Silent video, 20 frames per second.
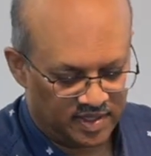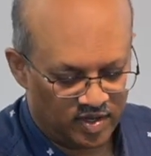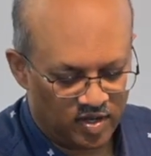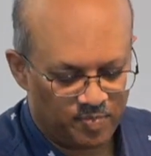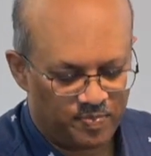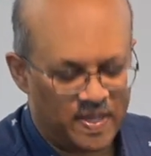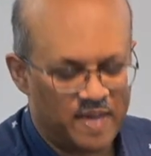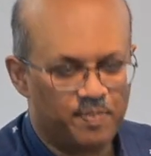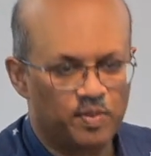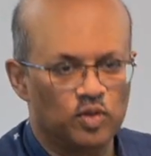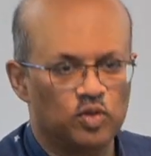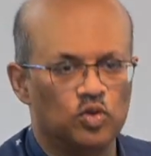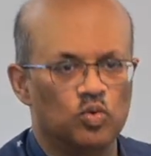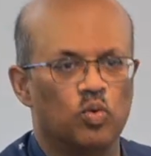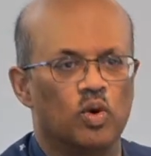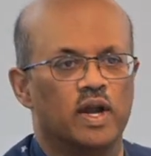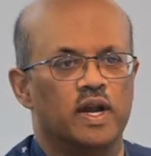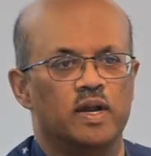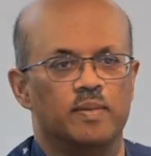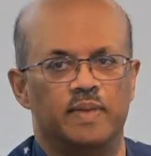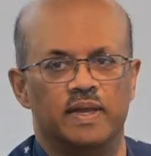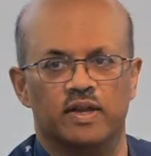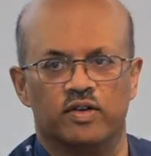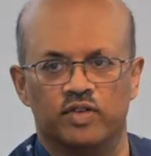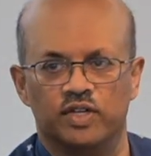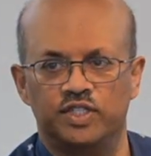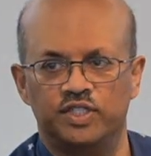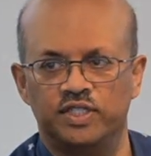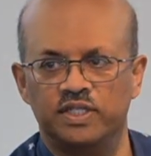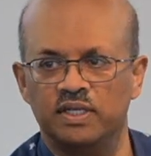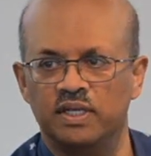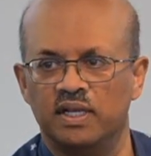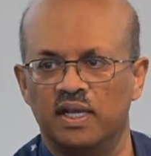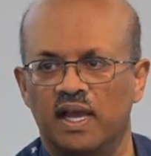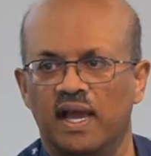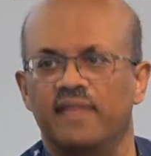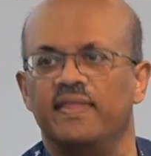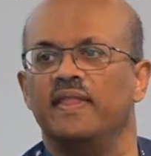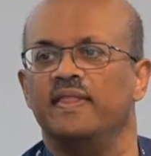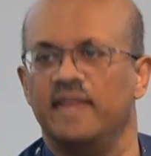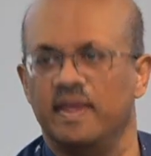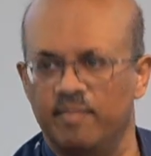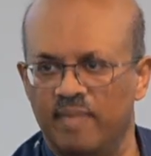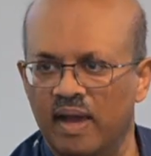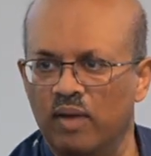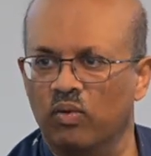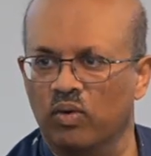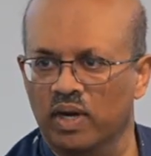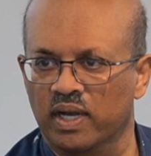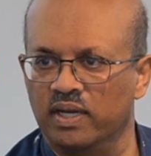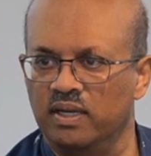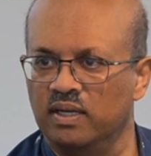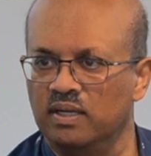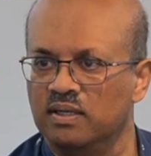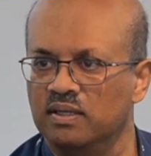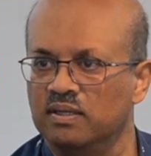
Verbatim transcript: there are people who wanted to be a Christian and then they met one,